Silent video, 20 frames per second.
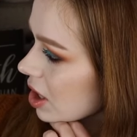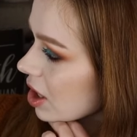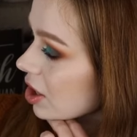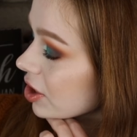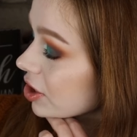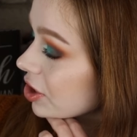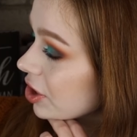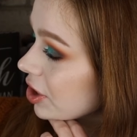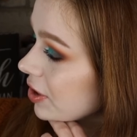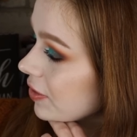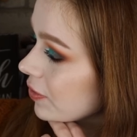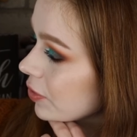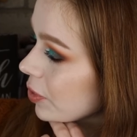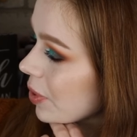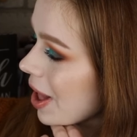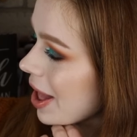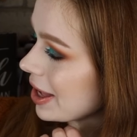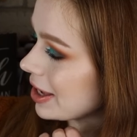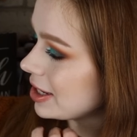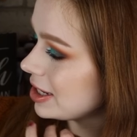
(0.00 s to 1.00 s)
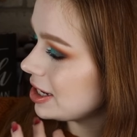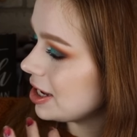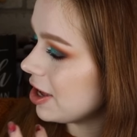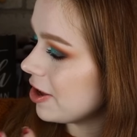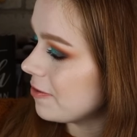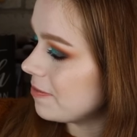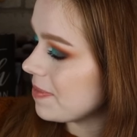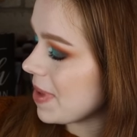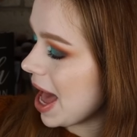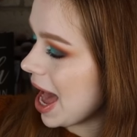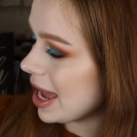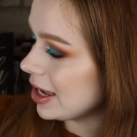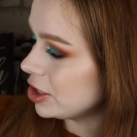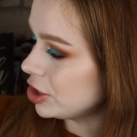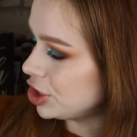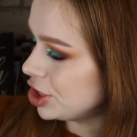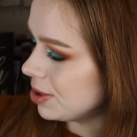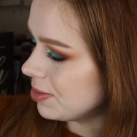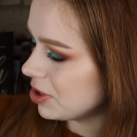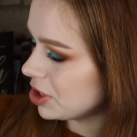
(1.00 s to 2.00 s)
a good variety of matte
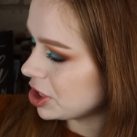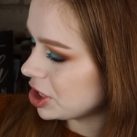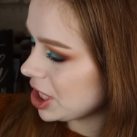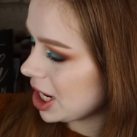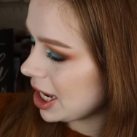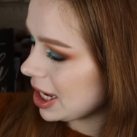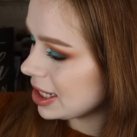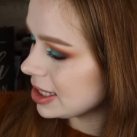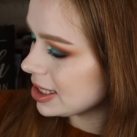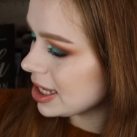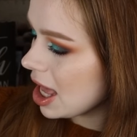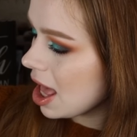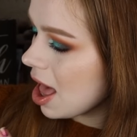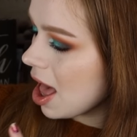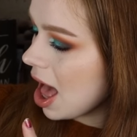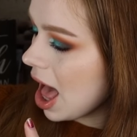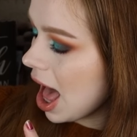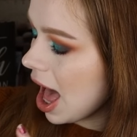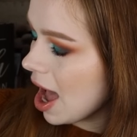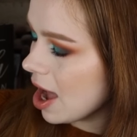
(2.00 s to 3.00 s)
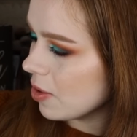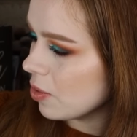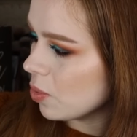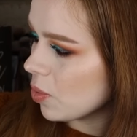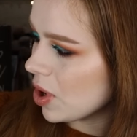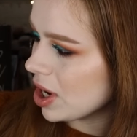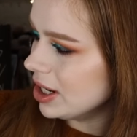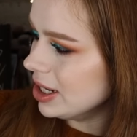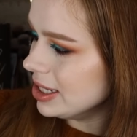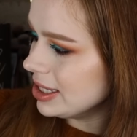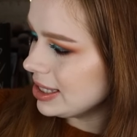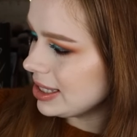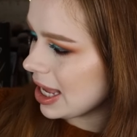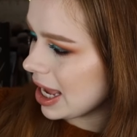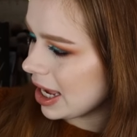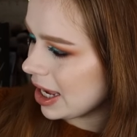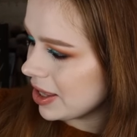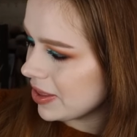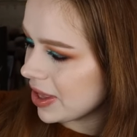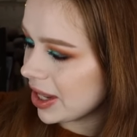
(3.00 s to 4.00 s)
and shimmer shades. I want to
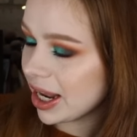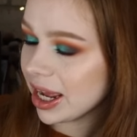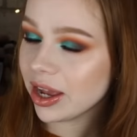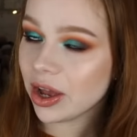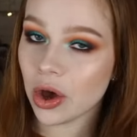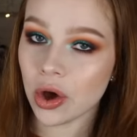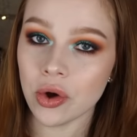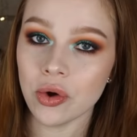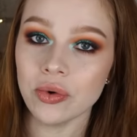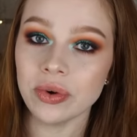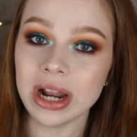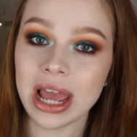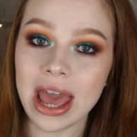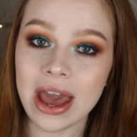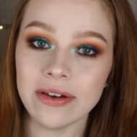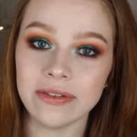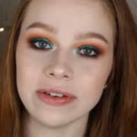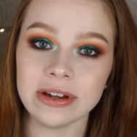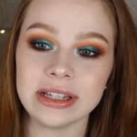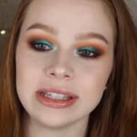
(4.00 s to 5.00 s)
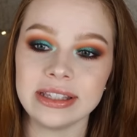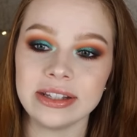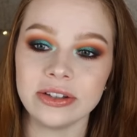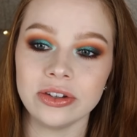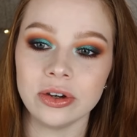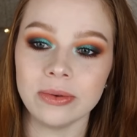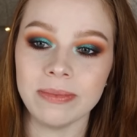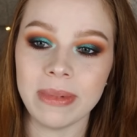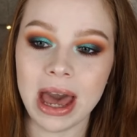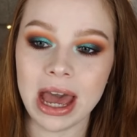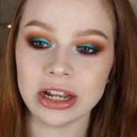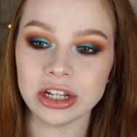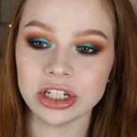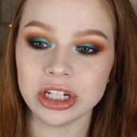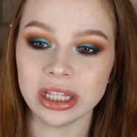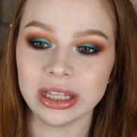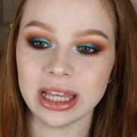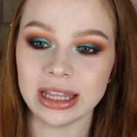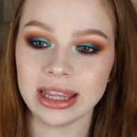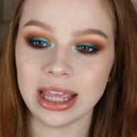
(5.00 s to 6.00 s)
say that I own every single matte
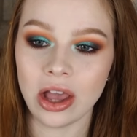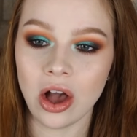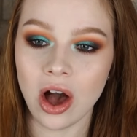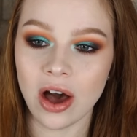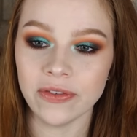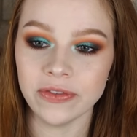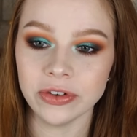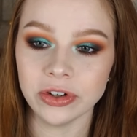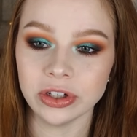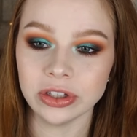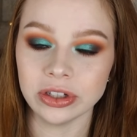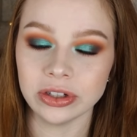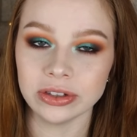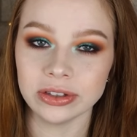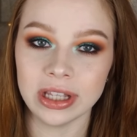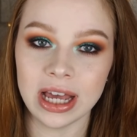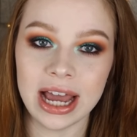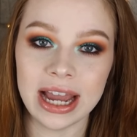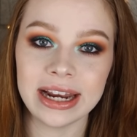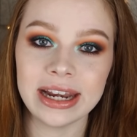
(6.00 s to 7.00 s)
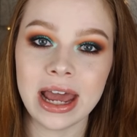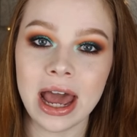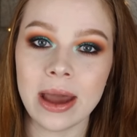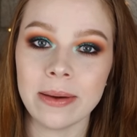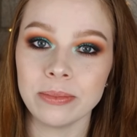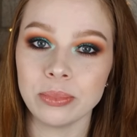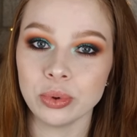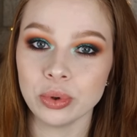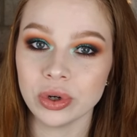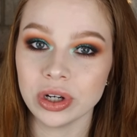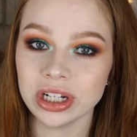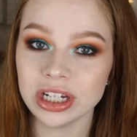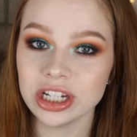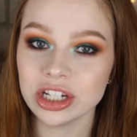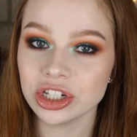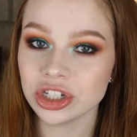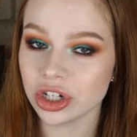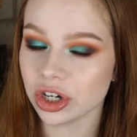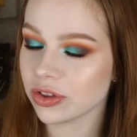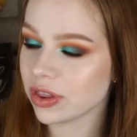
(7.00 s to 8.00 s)
shade that they offer in their line. I'm pretty
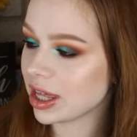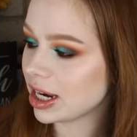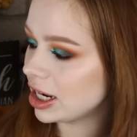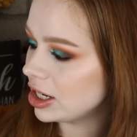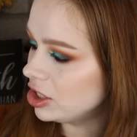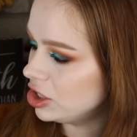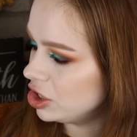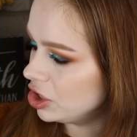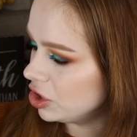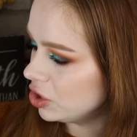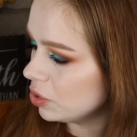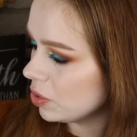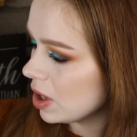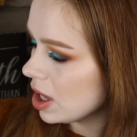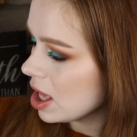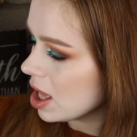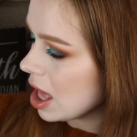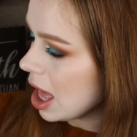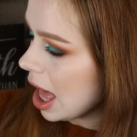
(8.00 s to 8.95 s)
sure that I do.